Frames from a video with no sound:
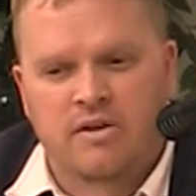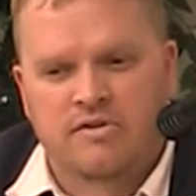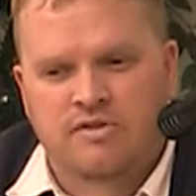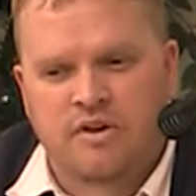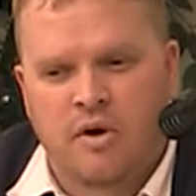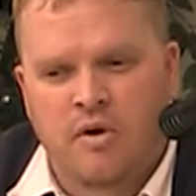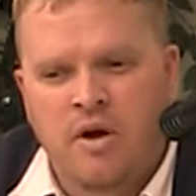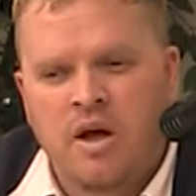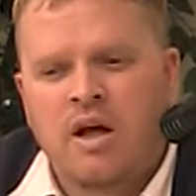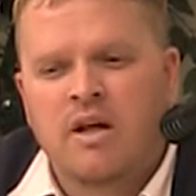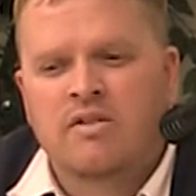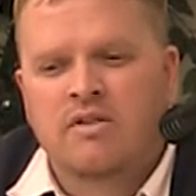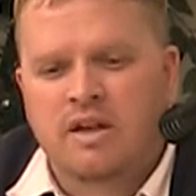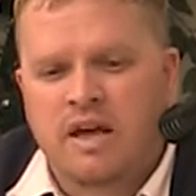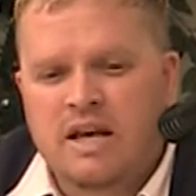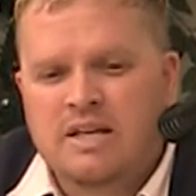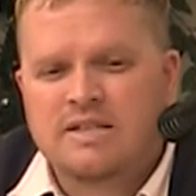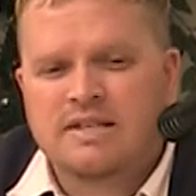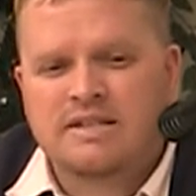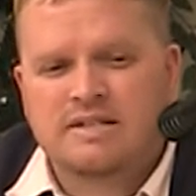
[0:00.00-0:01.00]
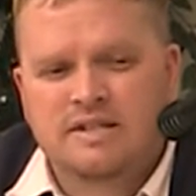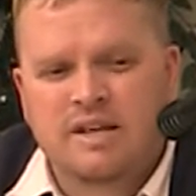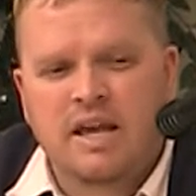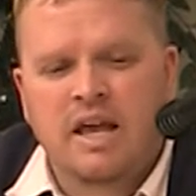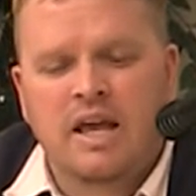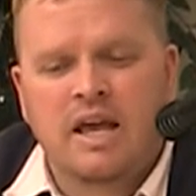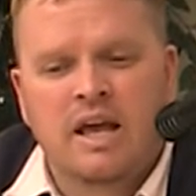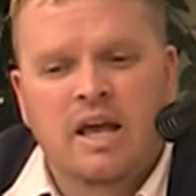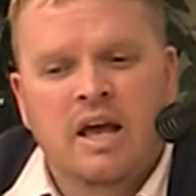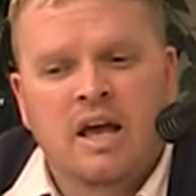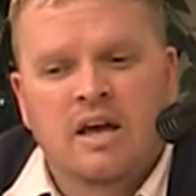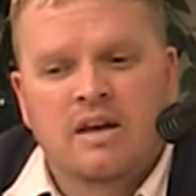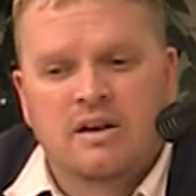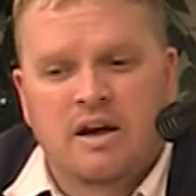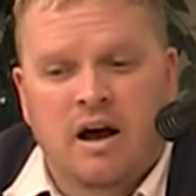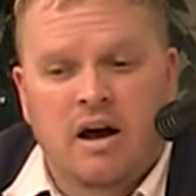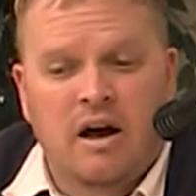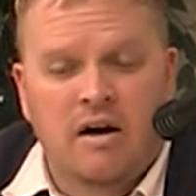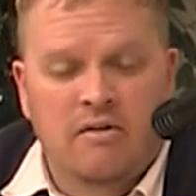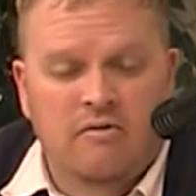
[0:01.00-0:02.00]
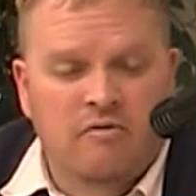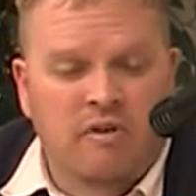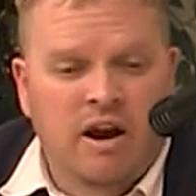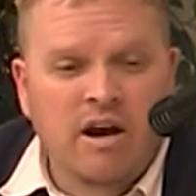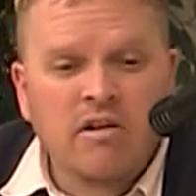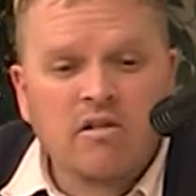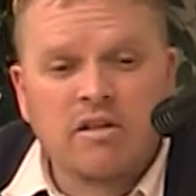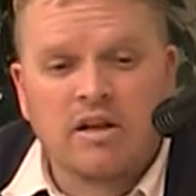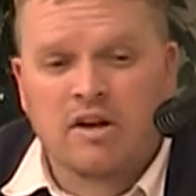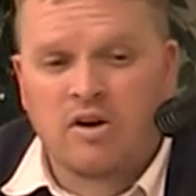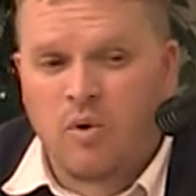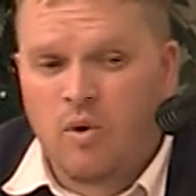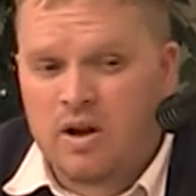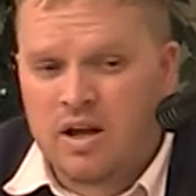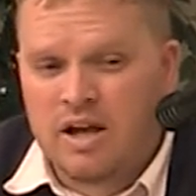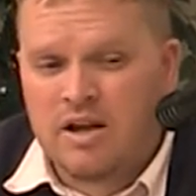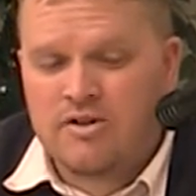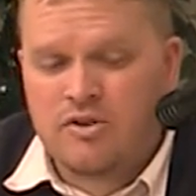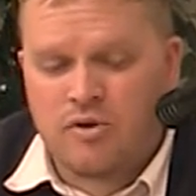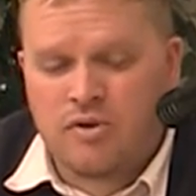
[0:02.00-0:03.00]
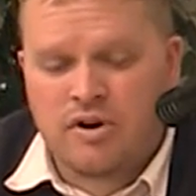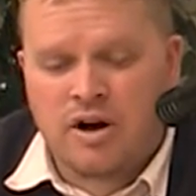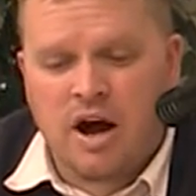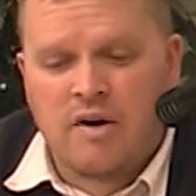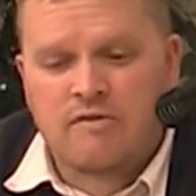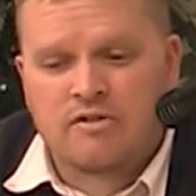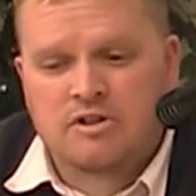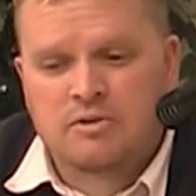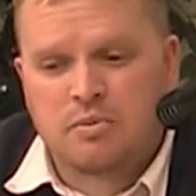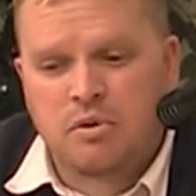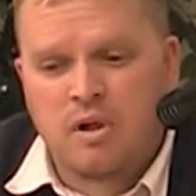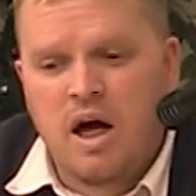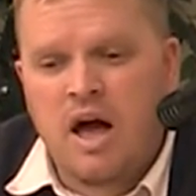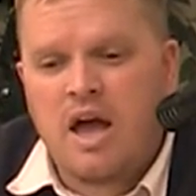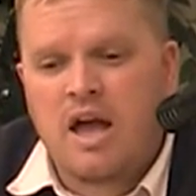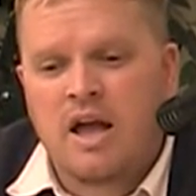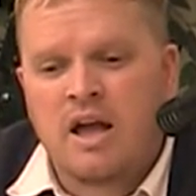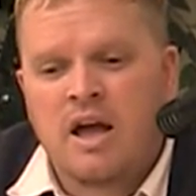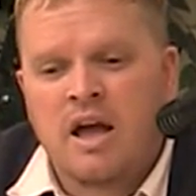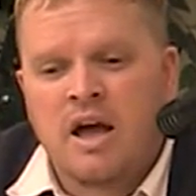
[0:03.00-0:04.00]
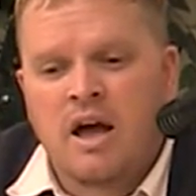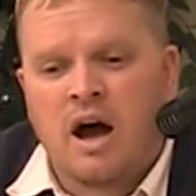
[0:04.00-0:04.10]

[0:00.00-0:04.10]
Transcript: So the ACC, rarely going into the conference play,